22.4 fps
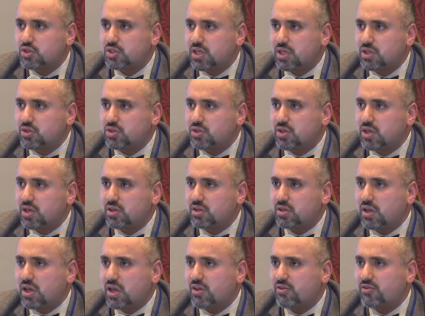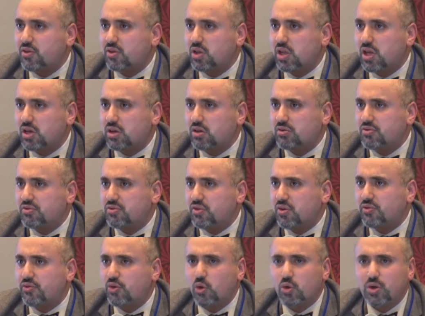tend to not have a lot of
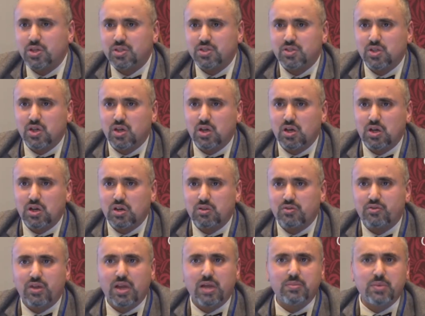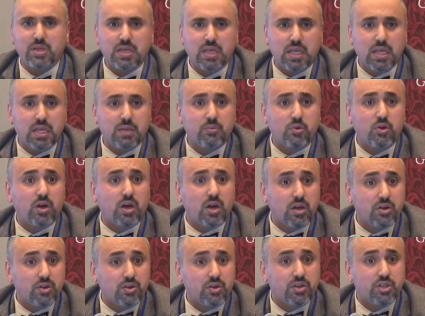a focus on family name or
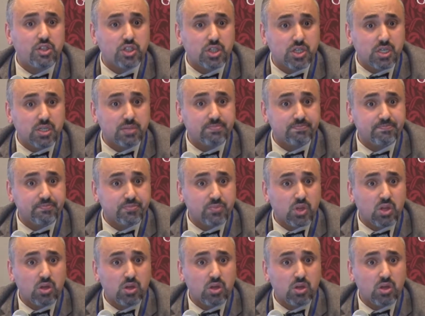honor and shame.